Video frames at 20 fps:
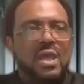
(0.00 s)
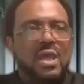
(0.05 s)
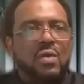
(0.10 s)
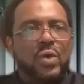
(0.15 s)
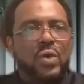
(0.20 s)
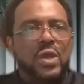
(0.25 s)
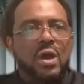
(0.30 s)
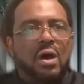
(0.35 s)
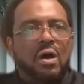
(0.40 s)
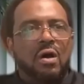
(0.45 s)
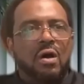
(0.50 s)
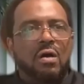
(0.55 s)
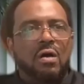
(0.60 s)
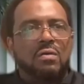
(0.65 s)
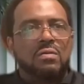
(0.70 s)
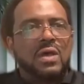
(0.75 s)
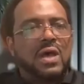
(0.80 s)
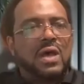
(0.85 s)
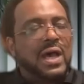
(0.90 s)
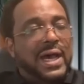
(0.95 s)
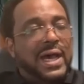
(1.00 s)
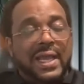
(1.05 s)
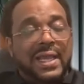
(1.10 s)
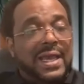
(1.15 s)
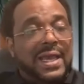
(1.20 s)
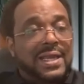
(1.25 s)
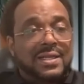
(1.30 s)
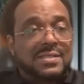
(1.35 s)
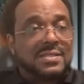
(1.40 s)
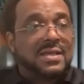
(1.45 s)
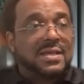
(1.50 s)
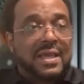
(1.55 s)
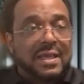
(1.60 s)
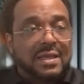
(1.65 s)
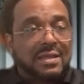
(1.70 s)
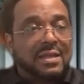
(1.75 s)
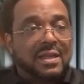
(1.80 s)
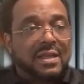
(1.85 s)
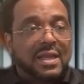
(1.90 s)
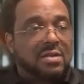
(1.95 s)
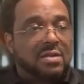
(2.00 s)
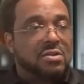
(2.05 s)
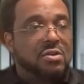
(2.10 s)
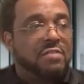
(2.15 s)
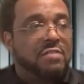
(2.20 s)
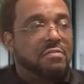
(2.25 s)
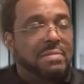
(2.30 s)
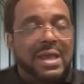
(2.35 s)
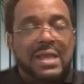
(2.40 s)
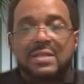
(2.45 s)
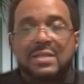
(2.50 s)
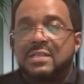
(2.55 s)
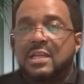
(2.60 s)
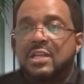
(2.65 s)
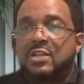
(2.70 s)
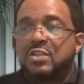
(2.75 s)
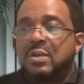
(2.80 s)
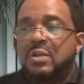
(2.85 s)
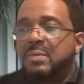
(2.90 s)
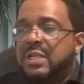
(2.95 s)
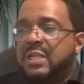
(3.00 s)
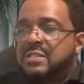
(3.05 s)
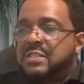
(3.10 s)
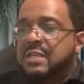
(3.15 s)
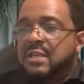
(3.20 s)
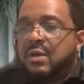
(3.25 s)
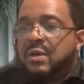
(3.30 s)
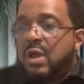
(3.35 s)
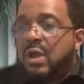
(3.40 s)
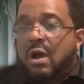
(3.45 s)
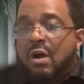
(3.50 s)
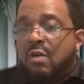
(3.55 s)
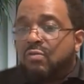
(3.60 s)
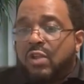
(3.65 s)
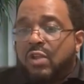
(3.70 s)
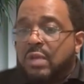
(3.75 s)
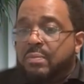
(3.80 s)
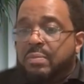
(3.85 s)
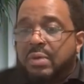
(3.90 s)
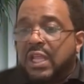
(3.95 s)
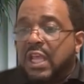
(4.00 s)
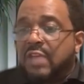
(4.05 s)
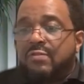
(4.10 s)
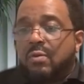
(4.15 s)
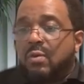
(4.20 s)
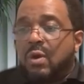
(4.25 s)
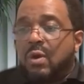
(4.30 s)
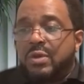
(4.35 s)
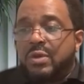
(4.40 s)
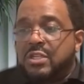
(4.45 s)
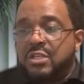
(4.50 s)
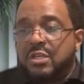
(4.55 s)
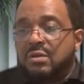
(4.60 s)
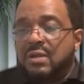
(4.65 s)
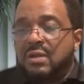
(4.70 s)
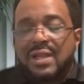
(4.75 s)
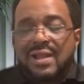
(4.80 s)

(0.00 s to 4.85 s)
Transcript: we all. I gotta say, and I don't know everybody in this industry, but it seems like we all really believe in what we do.